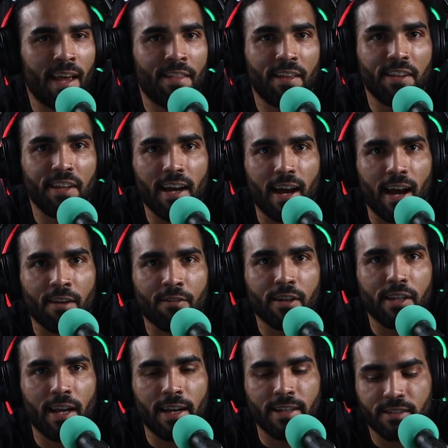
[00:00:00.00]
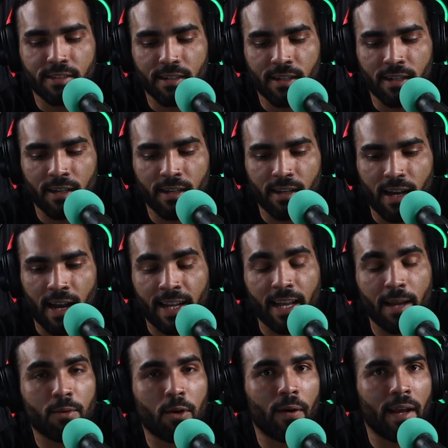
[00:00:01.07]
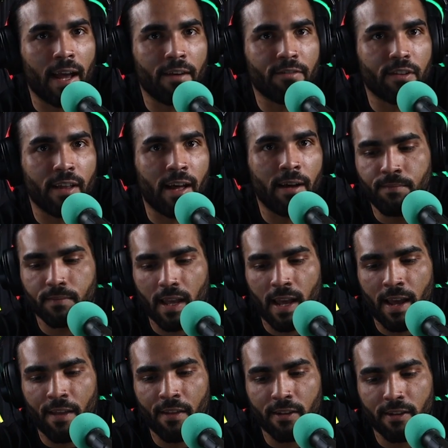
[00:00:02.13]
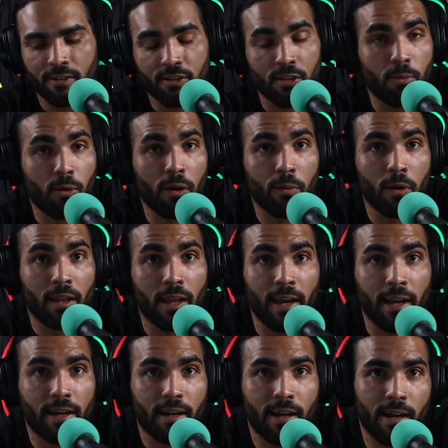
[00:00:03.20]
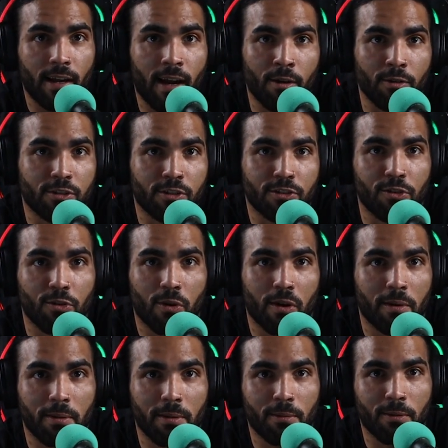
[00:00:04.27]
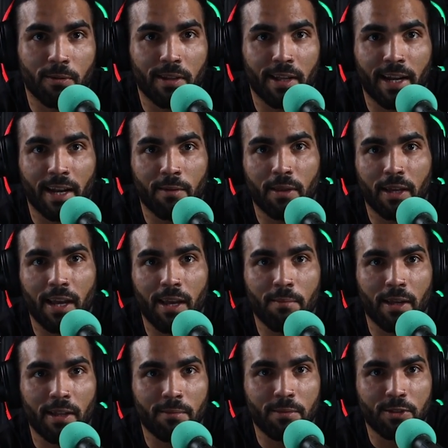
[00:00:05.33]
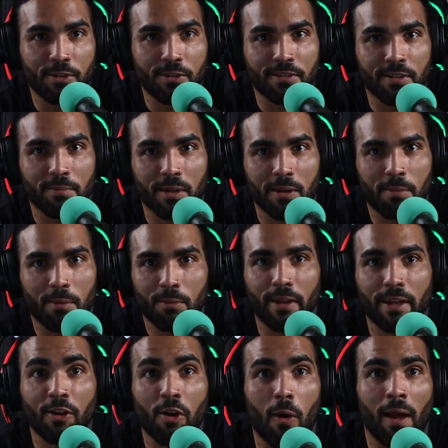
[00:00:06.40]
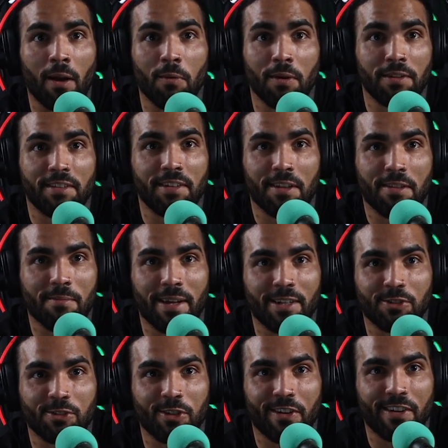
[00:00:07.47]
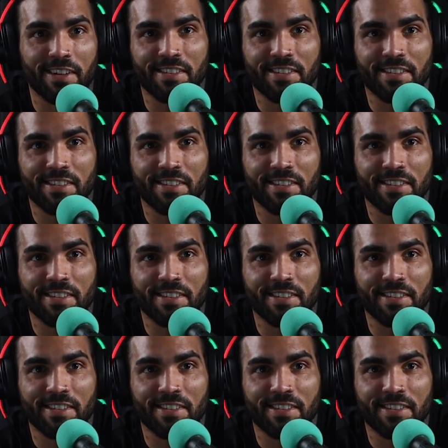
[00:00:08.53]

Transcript: then yeah, I realized I kept going after that, and then to the point where like I was just annoying people. Like I'd be like, "Hey man, let me show you something," and people were like, "No, I don't want to see another magic trick, Kris."